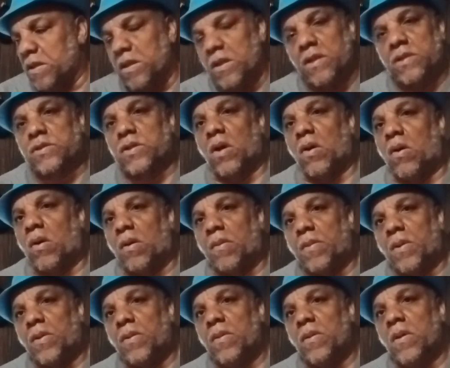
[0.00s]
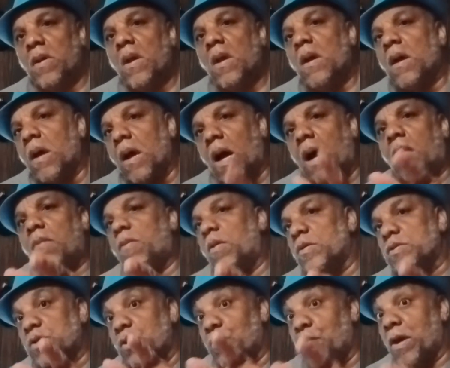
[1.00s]
it's horrible. I
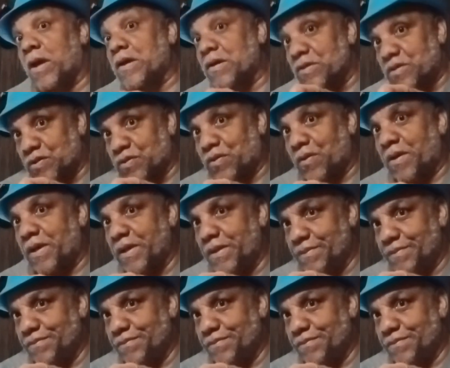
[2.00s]
want your record straight.